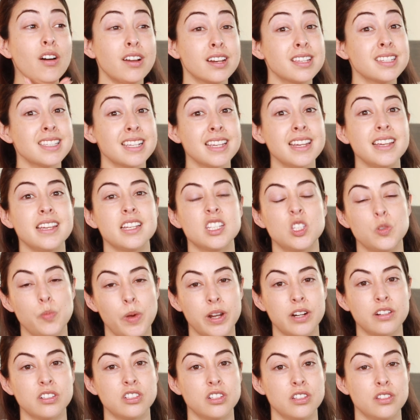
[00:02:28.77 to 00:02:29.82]
honestly, it's
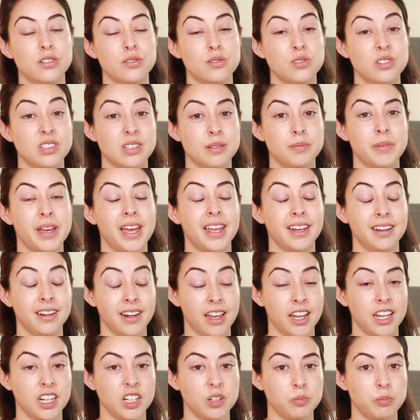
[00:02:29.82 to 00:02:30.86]
better to use them at
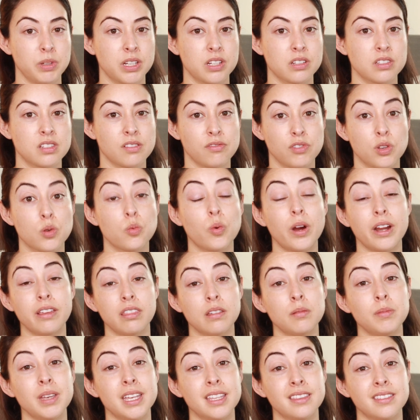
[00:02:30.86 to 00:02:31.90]
night because if you wear
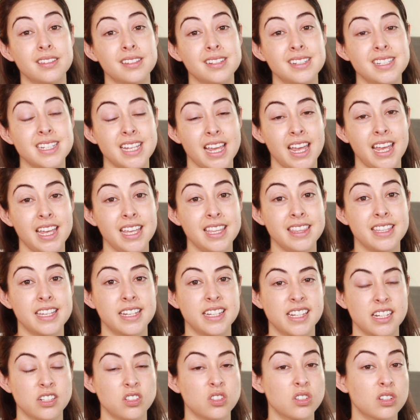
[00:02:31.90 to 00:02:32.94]
them in the day, they
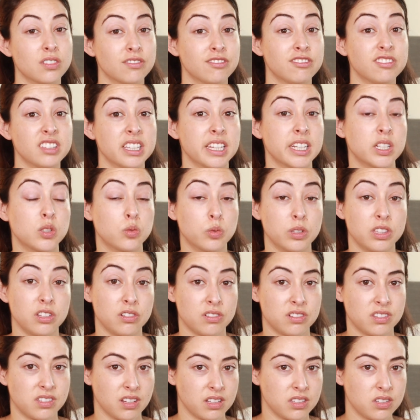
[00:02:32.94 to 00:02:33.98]
tend to conflict with your
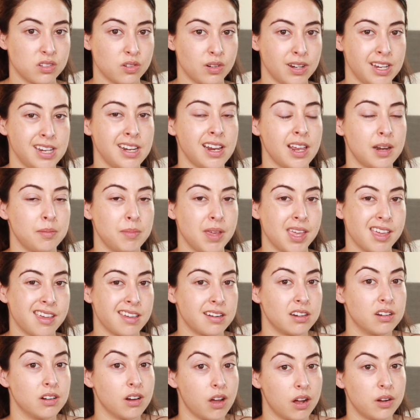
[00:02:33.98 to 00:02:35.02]
sunscreen and make
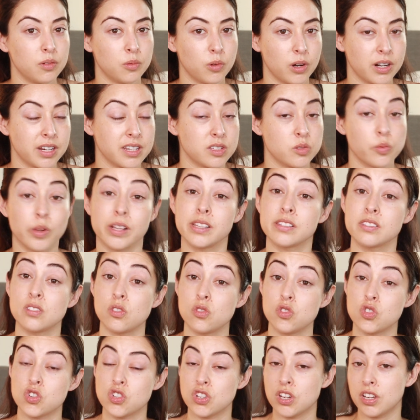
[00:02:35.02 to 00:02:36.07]
it not work as well as
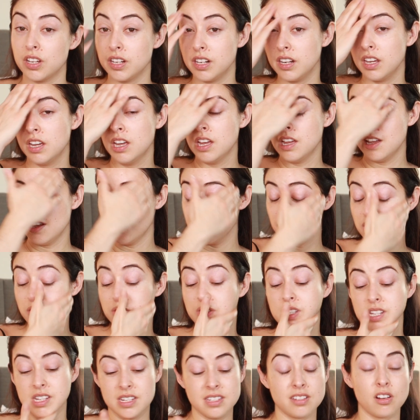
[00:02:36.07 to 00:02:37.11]
it should. So
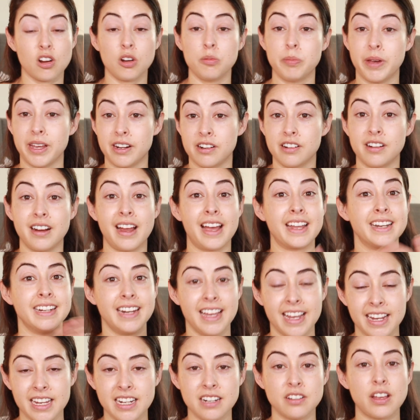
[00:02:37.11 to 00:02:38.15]
these are better at
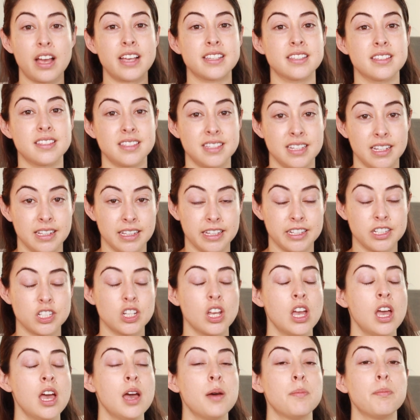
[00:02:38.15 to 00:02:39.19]
night as a sealant.
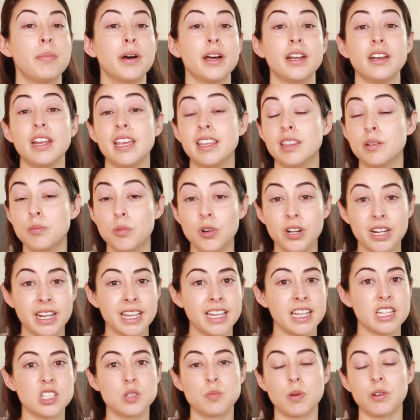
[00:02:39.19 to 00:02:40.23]
But in the
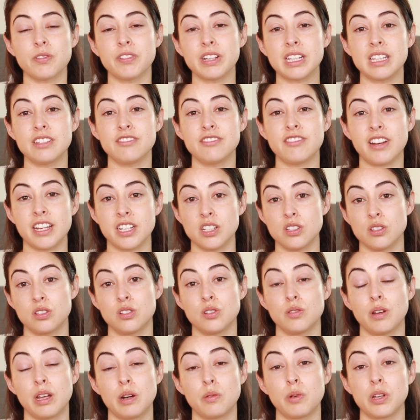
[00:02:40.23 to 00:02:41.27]
morning, it's perfectly fine to
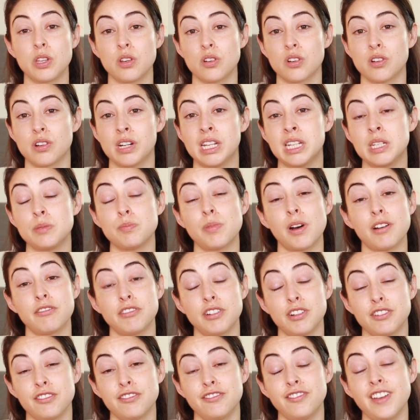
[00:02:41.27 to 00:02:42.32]
do it when you're going to depuff
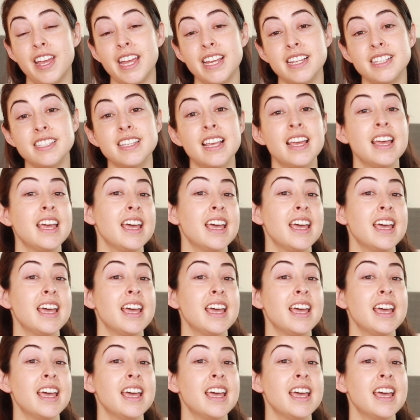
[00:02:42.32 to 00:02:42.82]
your face